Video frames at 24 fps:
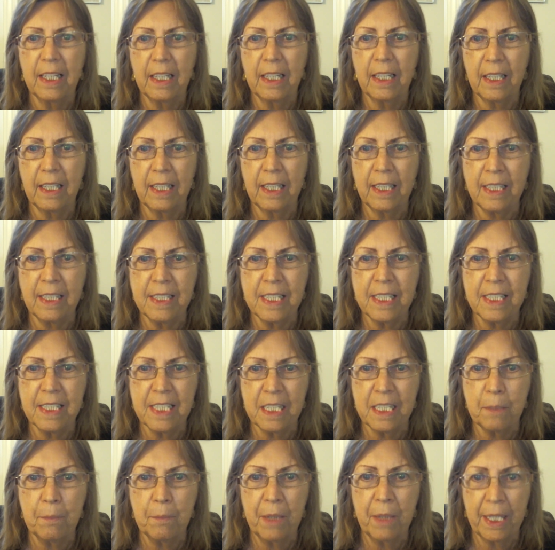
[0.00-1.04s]

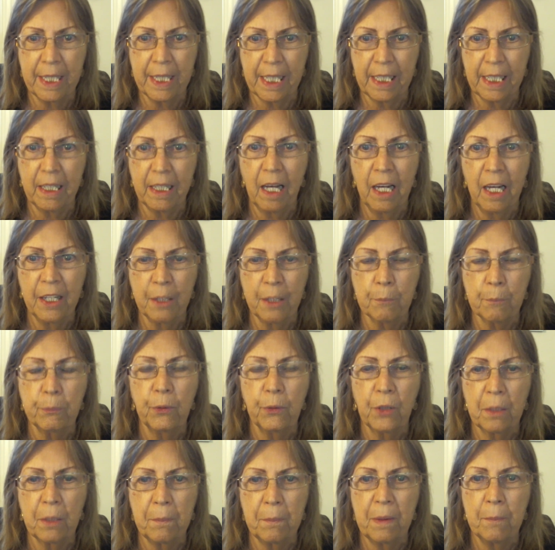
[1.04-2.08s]
EDD money,
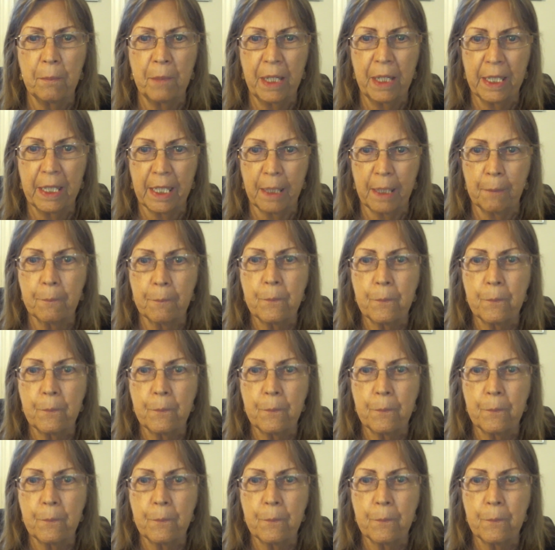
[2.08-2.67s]
unemployment money.